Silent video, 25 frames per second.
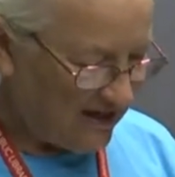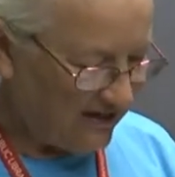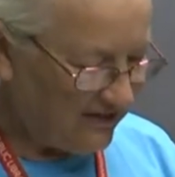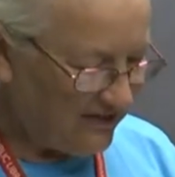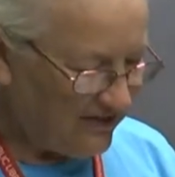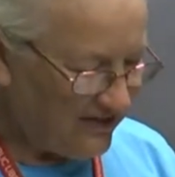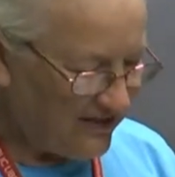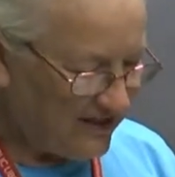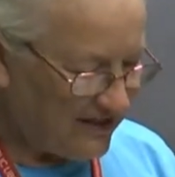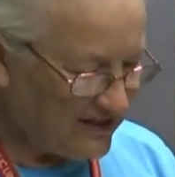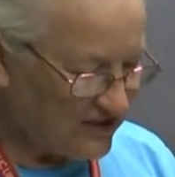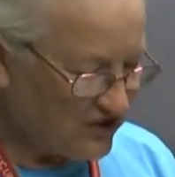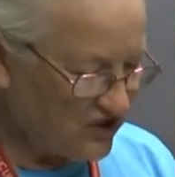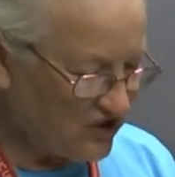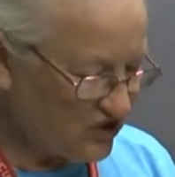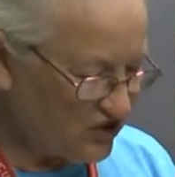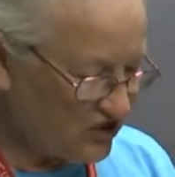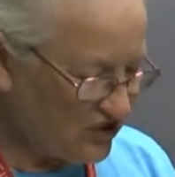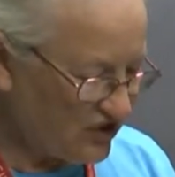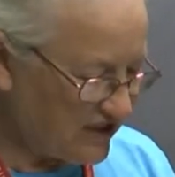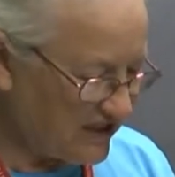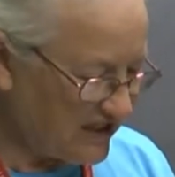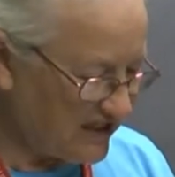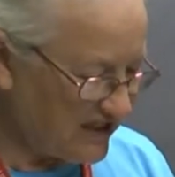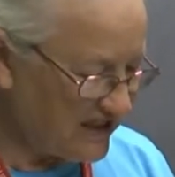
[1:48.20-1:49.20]
this
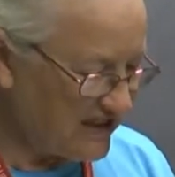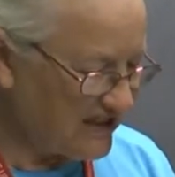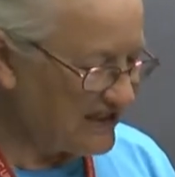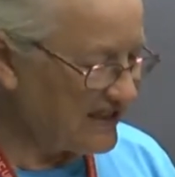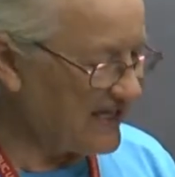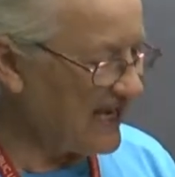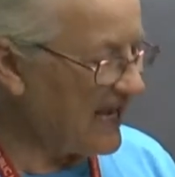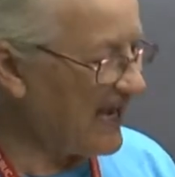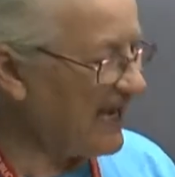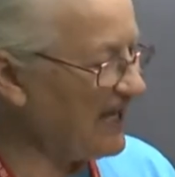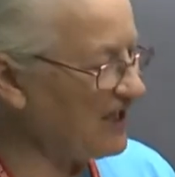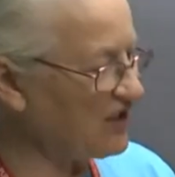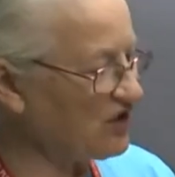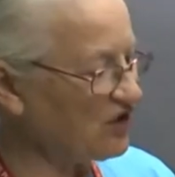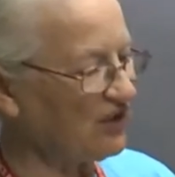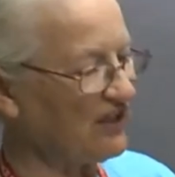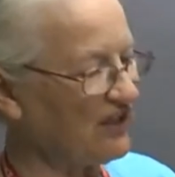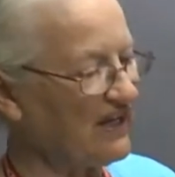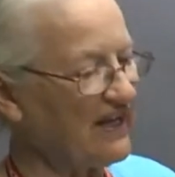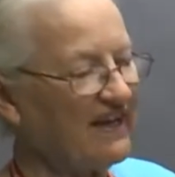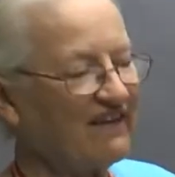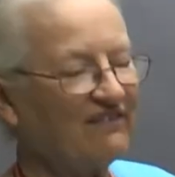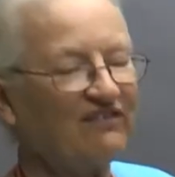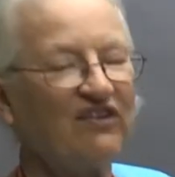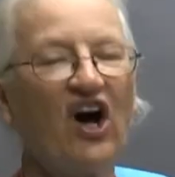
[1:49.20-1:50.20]
sheet, and you'll
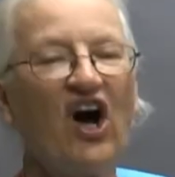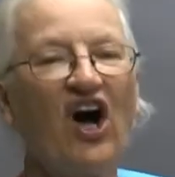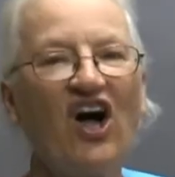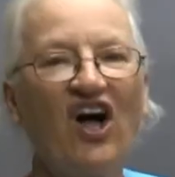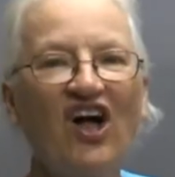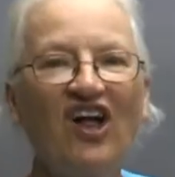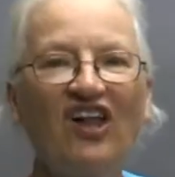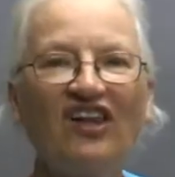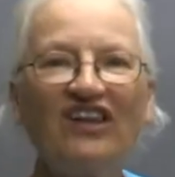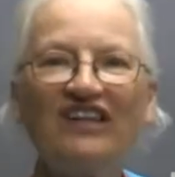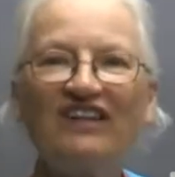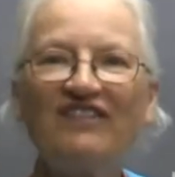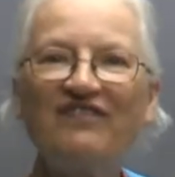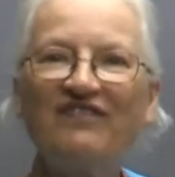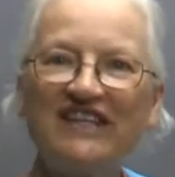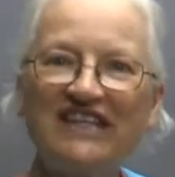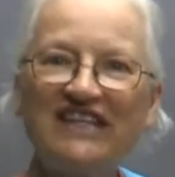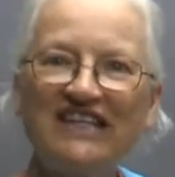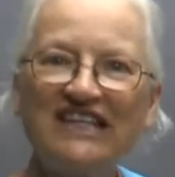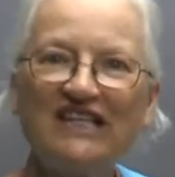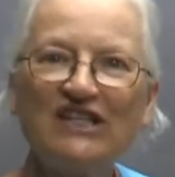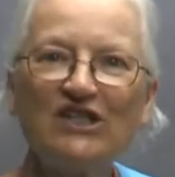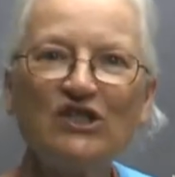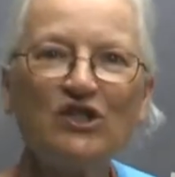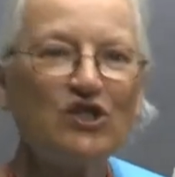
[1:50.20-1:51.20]
have all of
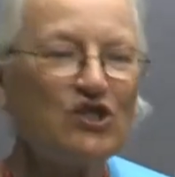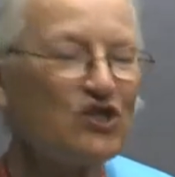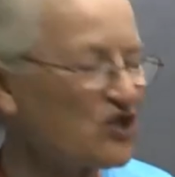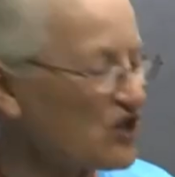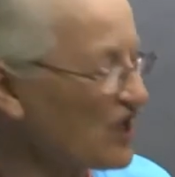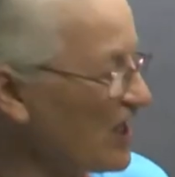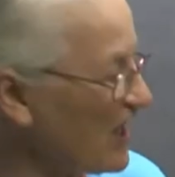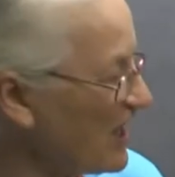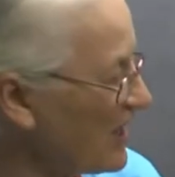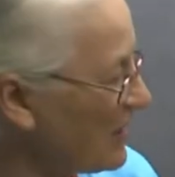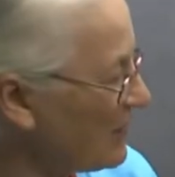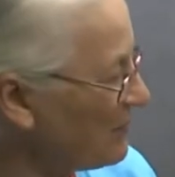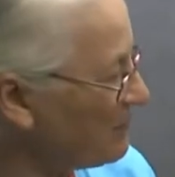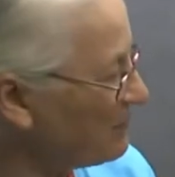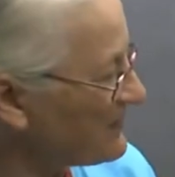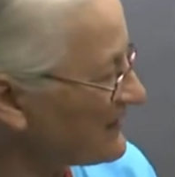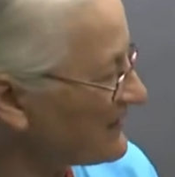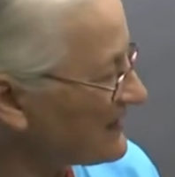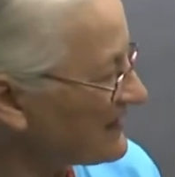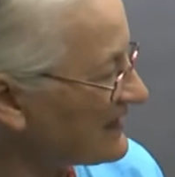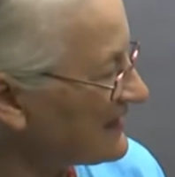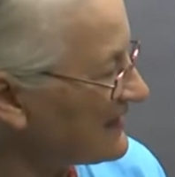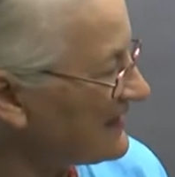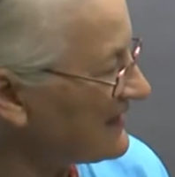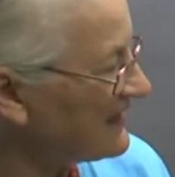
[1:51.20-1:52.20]
these shapes,